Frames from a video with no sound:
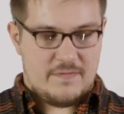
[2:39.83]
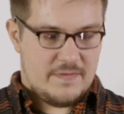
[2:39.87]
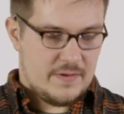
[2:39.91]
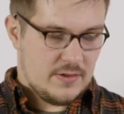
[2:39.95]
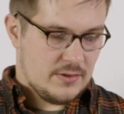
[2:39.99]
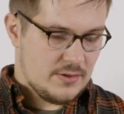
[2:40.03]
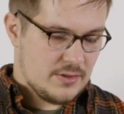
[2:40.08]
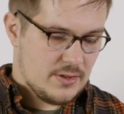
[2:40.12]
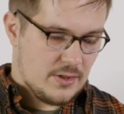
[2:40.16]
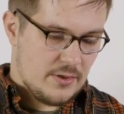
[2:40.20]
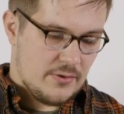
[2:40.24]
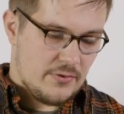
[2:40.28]

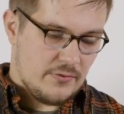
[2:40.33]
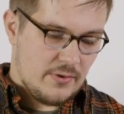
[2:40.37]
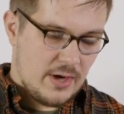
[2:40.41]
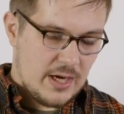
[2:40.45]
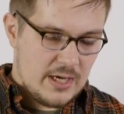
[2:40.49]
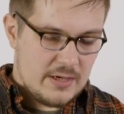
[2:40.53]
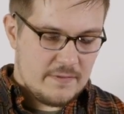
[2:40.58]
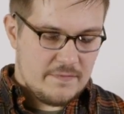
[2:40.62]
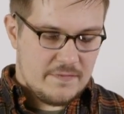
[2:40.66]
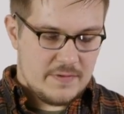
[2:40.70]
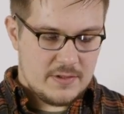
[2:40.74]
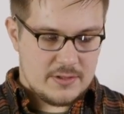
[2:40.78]
filter.
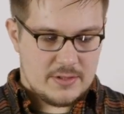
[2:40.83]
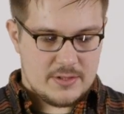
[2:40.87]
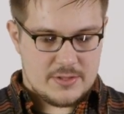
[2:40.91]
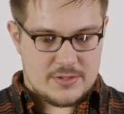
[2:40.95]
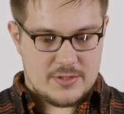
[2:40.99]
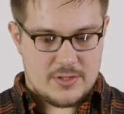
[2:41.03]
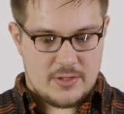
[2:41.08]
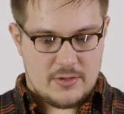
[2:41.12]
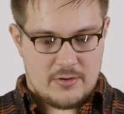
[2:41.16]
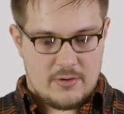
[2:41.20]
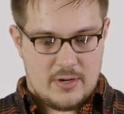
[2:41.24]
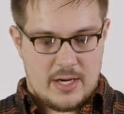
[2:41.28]
Threaded
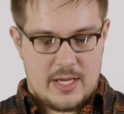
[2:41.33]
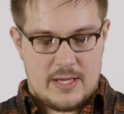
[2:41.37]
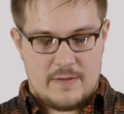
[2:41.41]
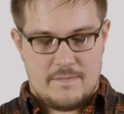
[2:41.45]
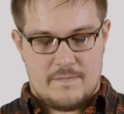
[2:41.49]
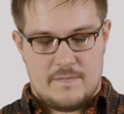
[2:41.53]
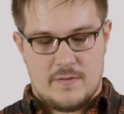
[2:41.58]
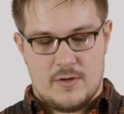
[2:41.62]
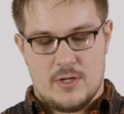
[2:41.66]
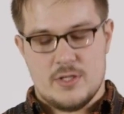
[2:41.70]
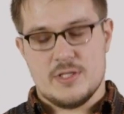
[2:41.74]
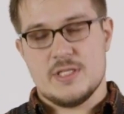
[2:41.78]
filters are
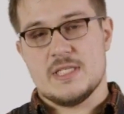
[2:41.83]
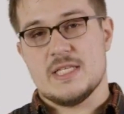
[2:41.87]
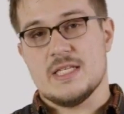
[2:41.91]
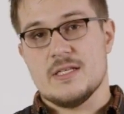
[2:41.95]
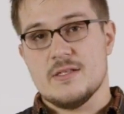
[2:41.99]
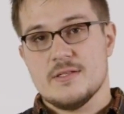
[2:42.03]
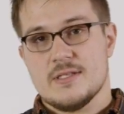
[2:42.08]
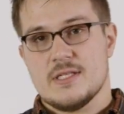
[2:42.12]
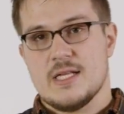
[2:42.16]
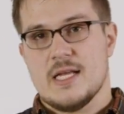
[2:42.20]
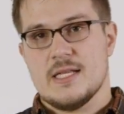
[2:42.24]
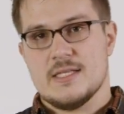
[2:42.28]
great for
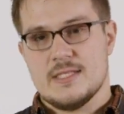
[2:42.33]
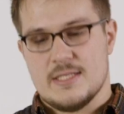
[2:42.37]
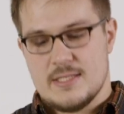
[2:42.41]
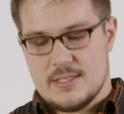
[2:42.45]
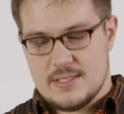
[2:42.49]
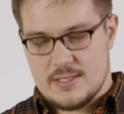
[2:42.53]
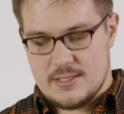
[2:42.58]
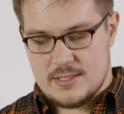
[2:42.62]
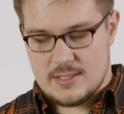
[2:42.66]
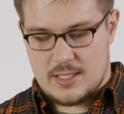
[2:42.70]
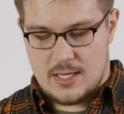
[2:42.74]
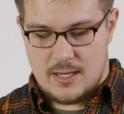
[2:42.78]
stills
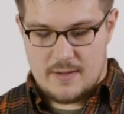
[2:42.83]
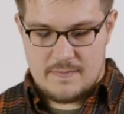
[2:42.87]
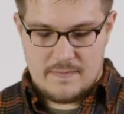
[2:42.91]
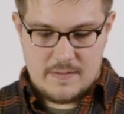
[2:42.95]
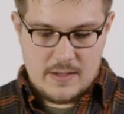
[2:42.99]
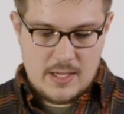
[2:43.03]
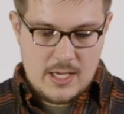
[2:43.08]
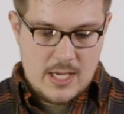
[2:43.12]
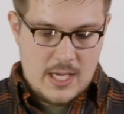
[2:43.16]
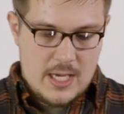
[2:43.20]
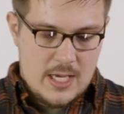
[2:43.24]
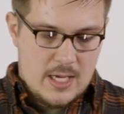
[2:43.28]
lenses and
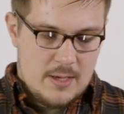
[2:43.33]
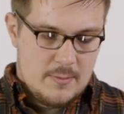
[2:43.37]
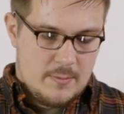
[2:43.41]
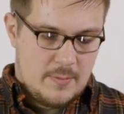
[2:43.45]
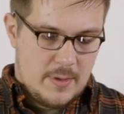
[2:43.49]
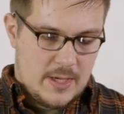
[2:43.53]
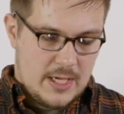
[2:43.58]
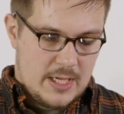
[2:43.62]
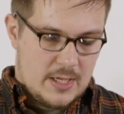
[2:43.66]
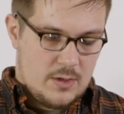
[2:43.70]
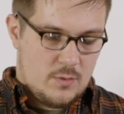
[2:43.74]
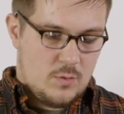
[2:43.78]
stuff,
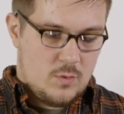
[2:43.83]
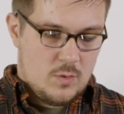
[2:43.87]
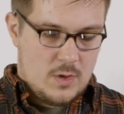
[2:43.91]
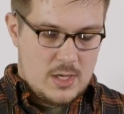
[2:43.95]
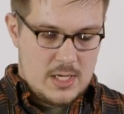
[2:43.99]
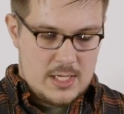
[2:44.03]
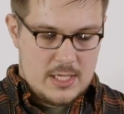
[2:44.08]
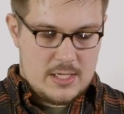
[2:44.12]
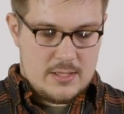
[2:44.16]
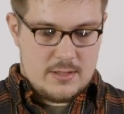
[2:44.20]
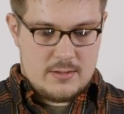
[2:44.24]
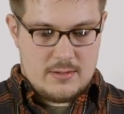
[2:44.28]
but
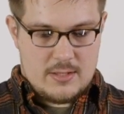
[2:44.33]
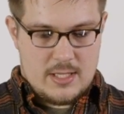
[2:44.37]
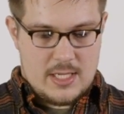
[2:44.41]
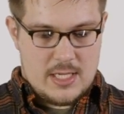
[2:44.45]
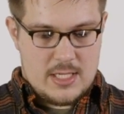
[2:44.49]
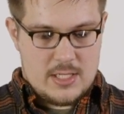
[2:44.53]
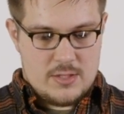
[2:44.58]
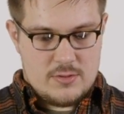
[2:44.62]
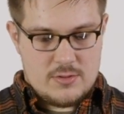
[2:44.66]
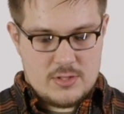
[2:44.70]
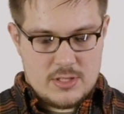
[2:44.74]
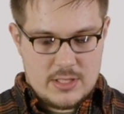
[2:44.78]
one,
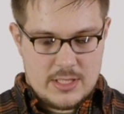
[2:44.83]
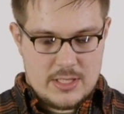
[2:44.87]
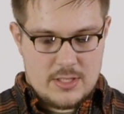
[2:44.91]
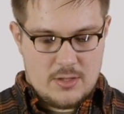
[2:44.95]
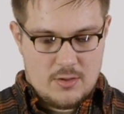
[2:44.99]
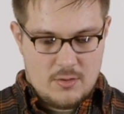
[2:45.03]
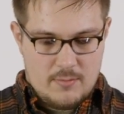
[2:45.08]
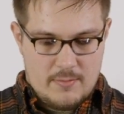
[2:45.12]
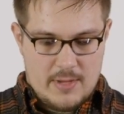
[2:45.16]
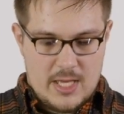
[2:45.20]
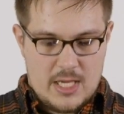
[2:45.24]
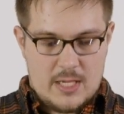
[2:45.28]
they usually
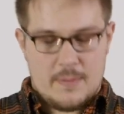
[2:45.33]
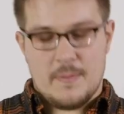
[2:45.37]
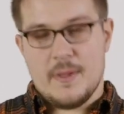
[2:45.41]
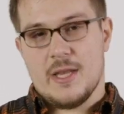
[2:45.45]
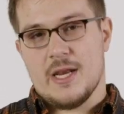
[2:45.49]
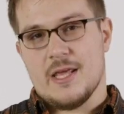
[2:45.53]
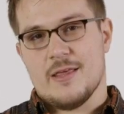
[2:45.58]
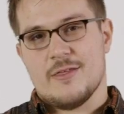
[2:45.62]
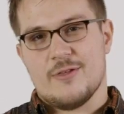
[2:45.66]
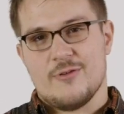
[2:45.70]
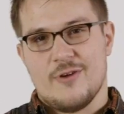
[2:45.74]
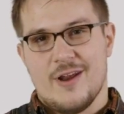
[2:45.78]
don't make
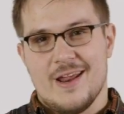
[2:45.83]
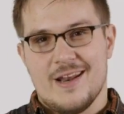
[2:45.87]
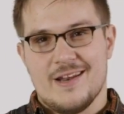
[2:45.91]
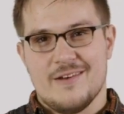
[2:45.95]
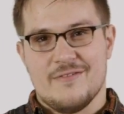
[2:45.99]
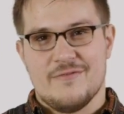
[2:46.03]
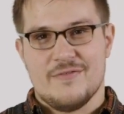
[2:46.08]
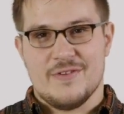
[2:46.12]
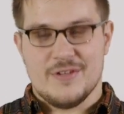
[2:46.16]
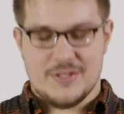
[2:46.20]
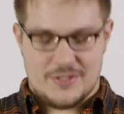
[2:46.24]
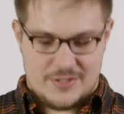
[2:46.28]
many
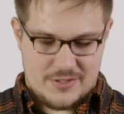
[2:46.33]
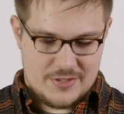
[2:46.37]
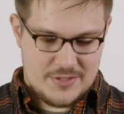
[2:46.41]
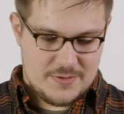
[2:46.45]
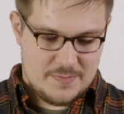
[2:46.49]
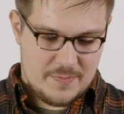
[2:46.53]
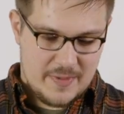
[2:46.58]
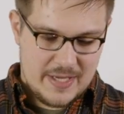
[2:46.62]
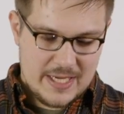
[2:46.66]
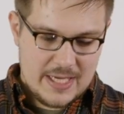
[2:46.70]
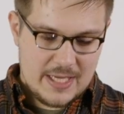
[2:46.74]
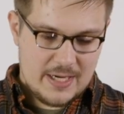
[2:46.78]
threaded
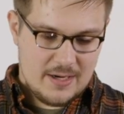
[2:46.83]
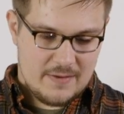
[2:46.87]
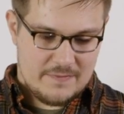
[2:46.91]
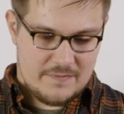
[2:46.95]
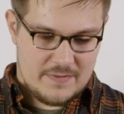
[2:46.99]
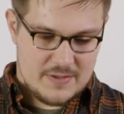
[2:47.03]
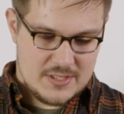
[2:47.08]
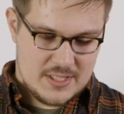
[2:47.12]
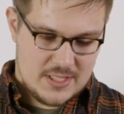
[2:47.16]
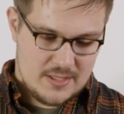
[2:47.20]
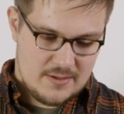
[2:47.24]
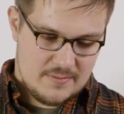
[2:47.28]
filters big
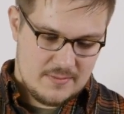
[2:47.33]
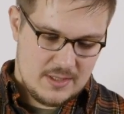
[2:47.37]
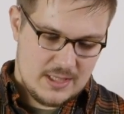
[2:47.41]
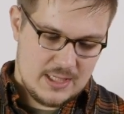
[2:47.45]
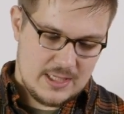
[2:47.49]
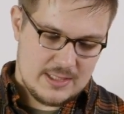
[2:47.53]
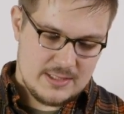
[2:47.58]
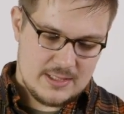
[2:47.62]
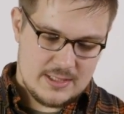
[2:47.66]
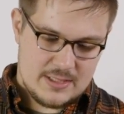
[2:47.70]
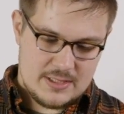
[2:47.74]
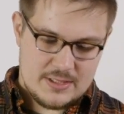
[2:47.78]
enough for cinema
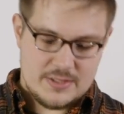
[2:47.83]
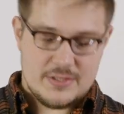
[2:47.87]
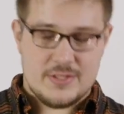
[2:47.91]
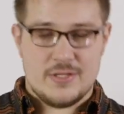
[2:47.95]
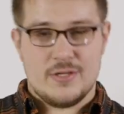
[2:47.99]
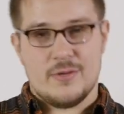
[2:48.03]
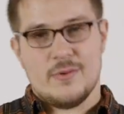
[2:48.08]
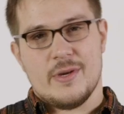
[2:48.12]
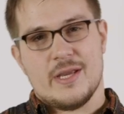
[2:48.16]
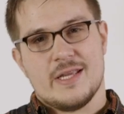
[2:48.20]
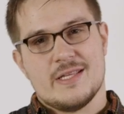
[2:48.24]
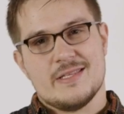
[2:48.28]
lenses, and
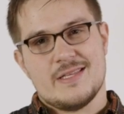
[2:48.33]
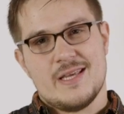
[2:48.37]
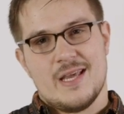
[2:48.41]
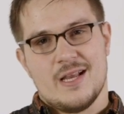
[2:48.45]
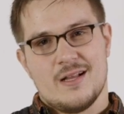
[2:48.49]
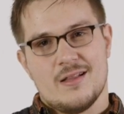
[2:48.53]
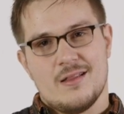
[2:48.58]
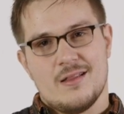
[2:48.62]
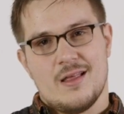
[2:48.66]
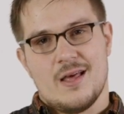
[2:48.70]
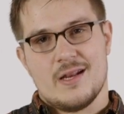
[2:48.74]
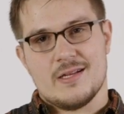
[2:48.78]
two, it can
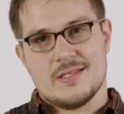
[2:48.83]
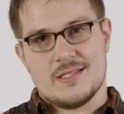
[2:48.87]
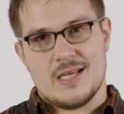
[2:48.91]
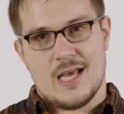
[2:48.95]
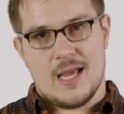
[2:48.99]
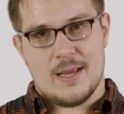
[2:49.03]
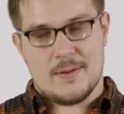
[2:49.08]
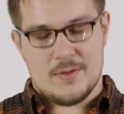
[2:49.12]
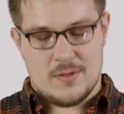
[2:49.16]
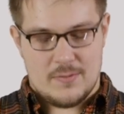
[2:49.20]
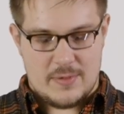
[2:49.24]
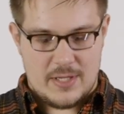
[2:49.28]
take a lot of
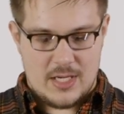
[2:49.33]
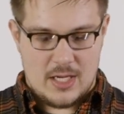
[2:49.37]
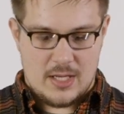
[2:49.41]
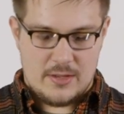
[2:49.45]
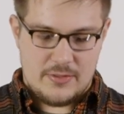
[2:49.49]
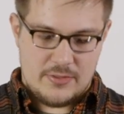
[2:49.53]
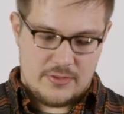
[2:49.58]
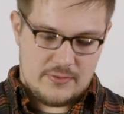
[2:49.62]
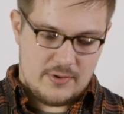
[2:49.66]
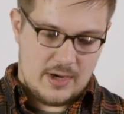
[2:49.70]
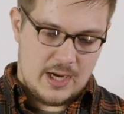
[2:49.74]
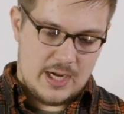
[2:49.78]
time to be
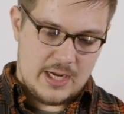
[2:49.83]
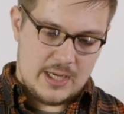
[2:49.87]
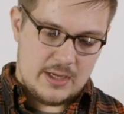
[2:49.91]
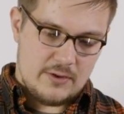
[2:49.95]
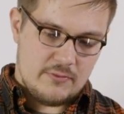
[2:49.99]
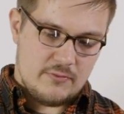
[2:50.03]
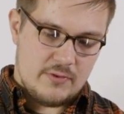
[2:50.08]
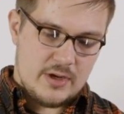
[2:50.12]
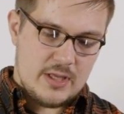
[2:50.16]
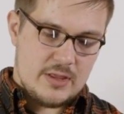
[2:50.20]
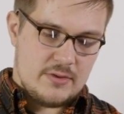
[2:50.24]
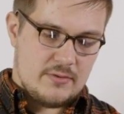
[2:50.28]
unthreading
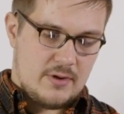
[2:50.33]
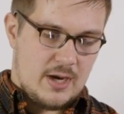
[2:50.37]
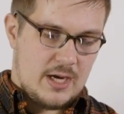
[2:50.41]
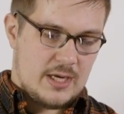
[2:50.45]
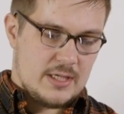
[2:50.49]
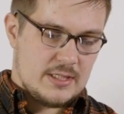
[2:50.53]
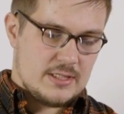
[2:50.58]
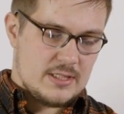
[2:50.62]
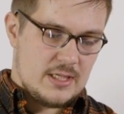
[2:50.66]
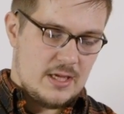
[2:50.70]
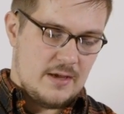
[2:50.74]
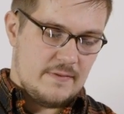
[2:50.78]
and
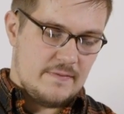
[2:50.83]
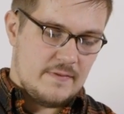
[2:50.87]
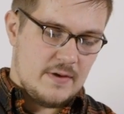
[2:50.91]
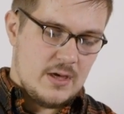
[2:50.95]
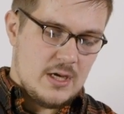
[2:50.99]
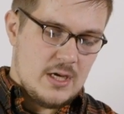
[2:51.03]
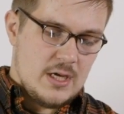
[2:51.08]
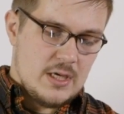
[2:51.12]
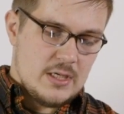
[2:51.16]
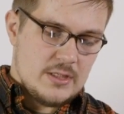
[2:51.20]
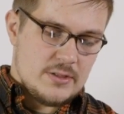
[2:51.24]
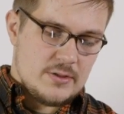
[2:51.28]
rethreading stuff.
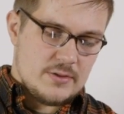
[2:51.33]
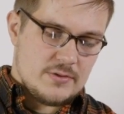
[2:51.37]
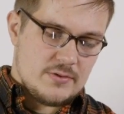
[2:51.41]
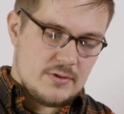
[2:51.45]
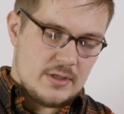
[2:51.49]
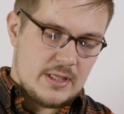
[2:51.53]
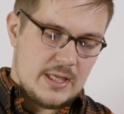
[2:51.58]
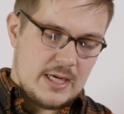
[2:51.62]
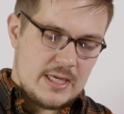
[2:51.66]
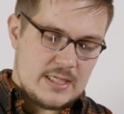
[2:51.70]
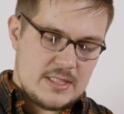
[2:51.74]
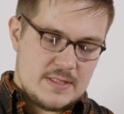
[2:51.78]
So it's
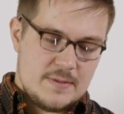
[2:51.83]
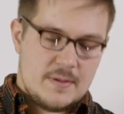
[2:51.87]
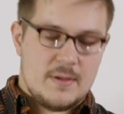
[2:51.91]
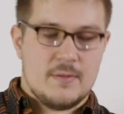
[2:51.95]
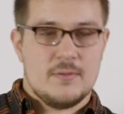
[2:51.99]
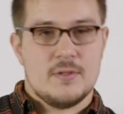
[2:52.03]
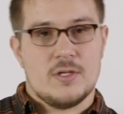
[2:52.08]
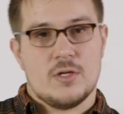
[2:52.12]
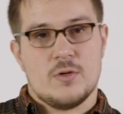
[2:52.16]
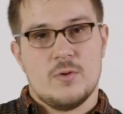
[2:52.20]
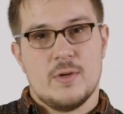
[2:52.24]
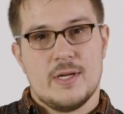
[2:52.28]
really nice to be
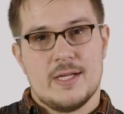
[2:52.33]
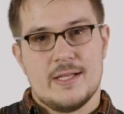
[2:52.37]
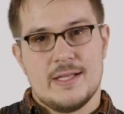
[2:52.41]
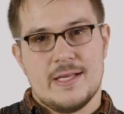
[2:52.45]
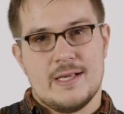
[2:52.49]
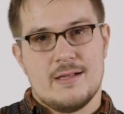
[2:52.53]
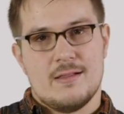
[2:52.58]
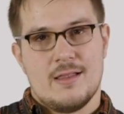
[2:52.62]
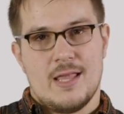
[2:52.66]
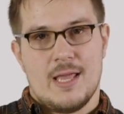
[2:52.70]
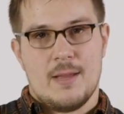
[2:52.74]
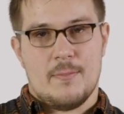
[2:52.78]
able to
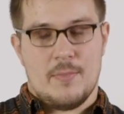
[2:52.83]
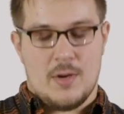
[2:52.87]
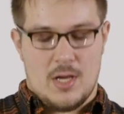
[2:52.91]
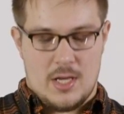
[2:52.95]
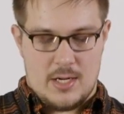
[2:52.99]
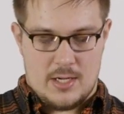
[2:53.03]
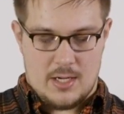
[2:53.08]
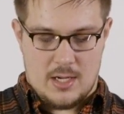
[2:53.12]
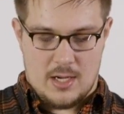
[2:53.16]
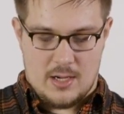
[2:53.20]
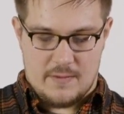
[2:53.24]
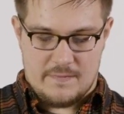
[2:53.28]
quickly clamp
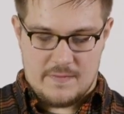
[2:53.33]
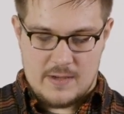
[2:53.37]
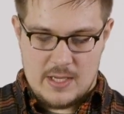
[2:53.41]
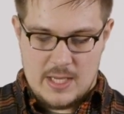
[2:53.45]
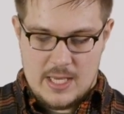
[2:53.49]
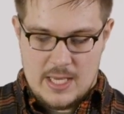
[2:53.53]
on and off,